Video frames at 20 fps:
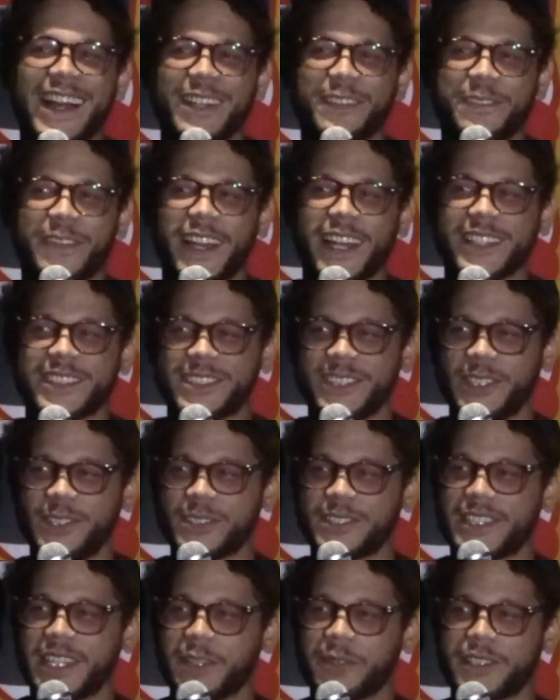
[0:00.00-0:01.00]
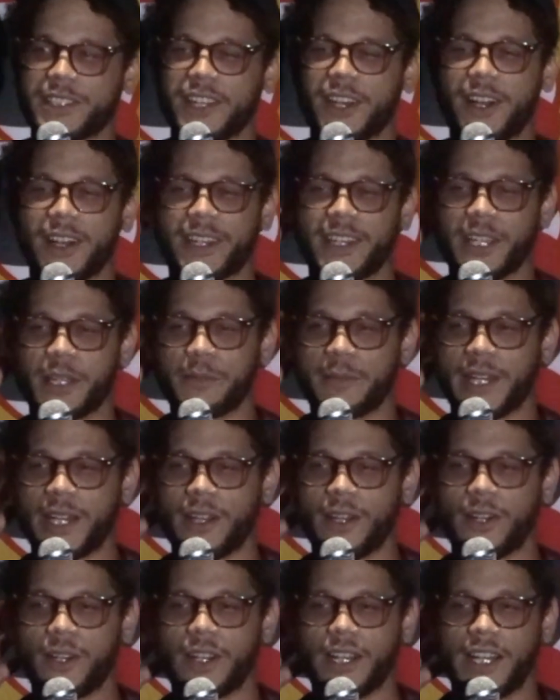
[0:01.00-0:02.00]
Fox News, they were talking
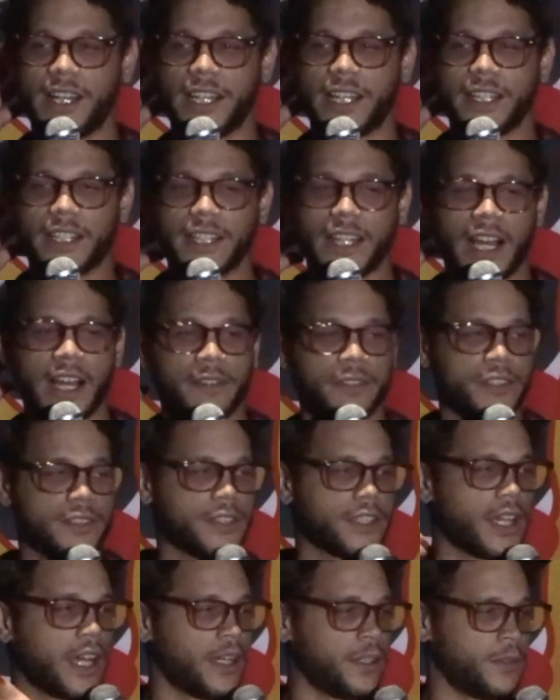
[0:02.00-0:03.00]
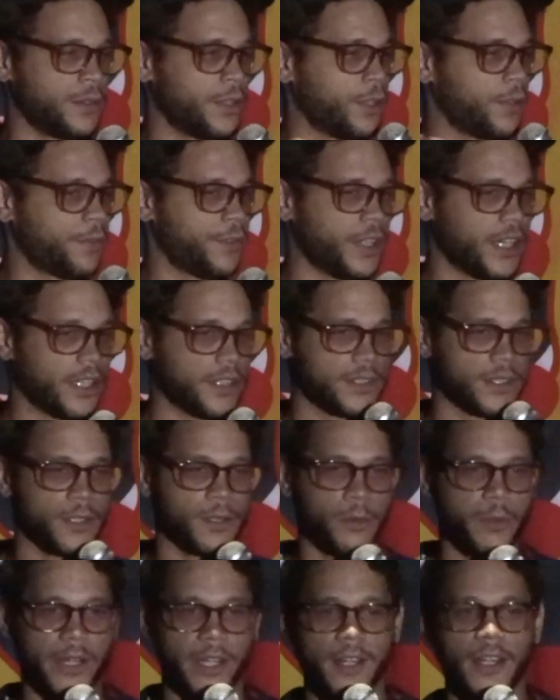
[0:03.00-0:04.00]
about, obviously, I don't know if you guys
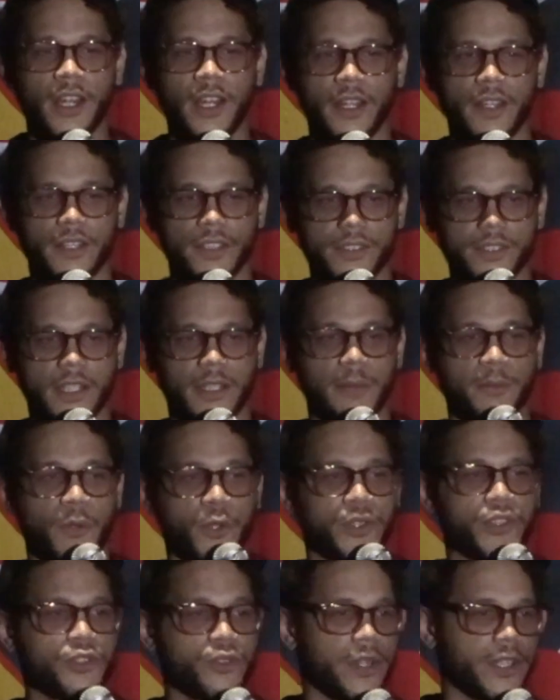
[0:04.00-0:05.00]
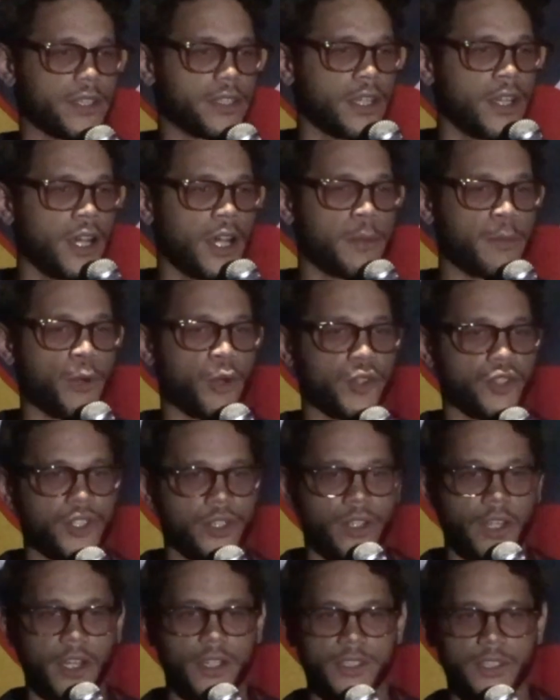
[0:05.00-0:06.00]
are aware, there's more strict
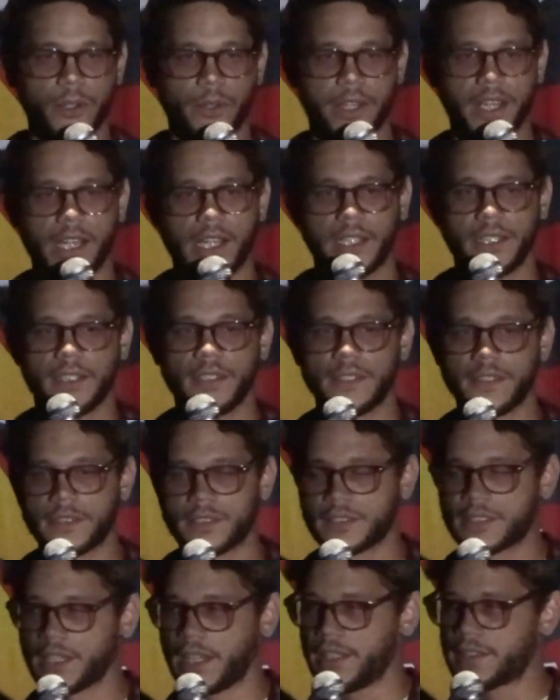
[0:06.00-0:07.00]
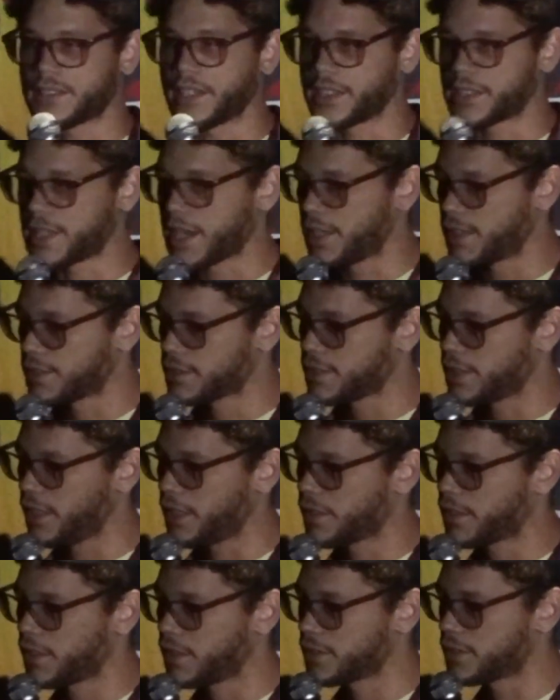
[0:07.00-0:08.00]
abortion laws going on in states like Tennessee
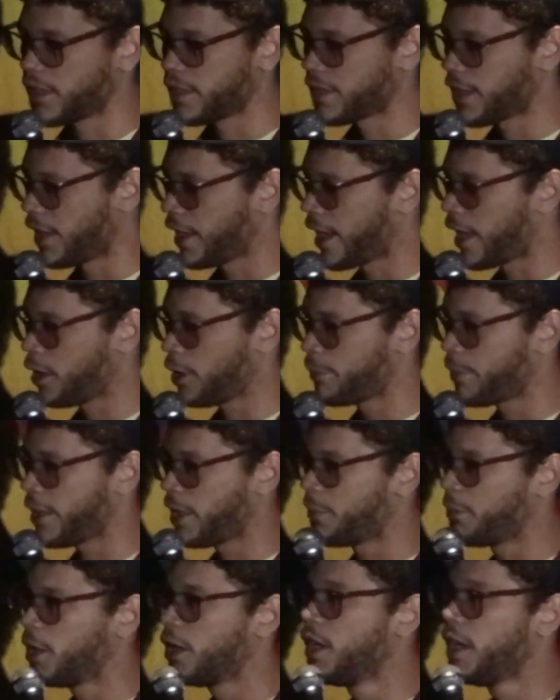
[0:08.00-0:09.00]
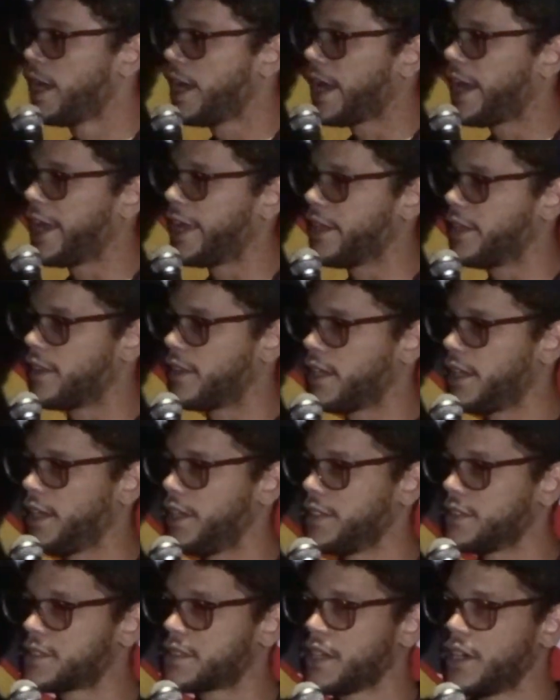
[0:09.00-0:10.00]
and things like Alabama, and
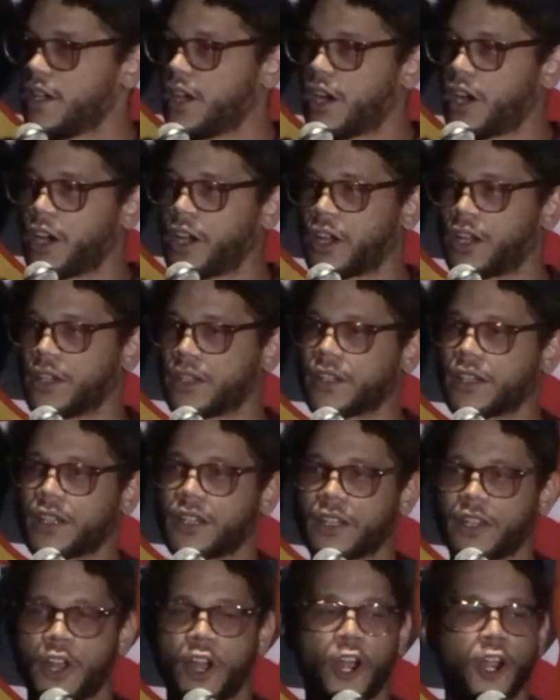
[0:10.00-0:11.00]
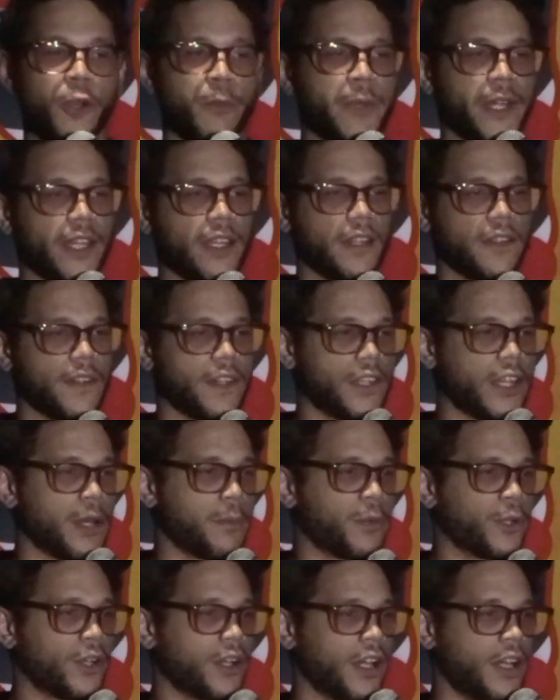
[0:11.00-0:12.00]
these are curbing the
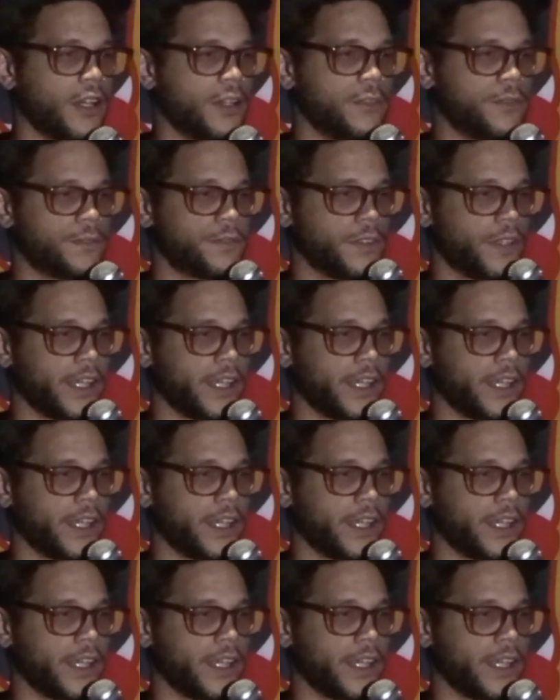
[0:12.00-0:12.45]
number of